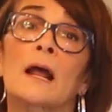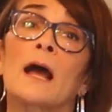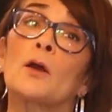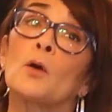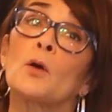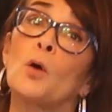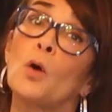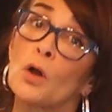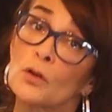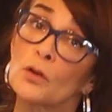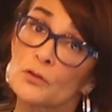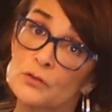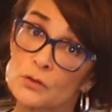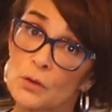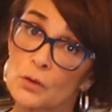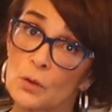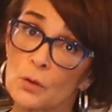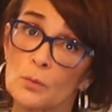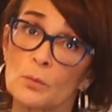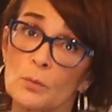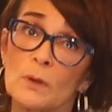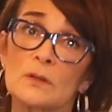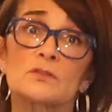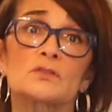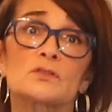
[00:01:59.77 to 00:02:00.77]
I
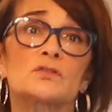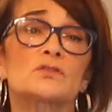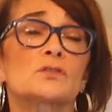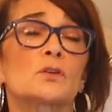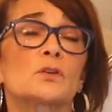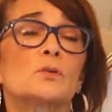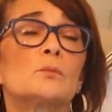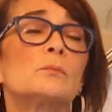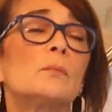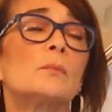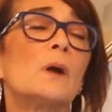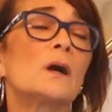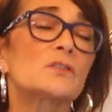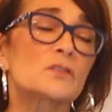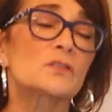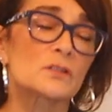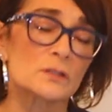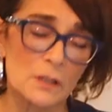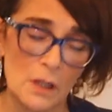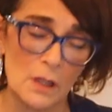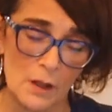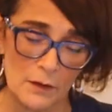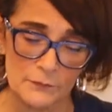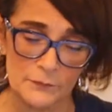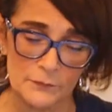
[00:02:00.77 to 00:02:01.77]
also want to show much
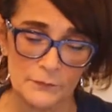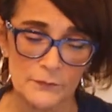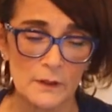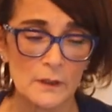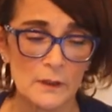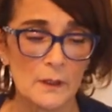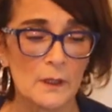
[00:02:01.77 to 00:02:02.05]
love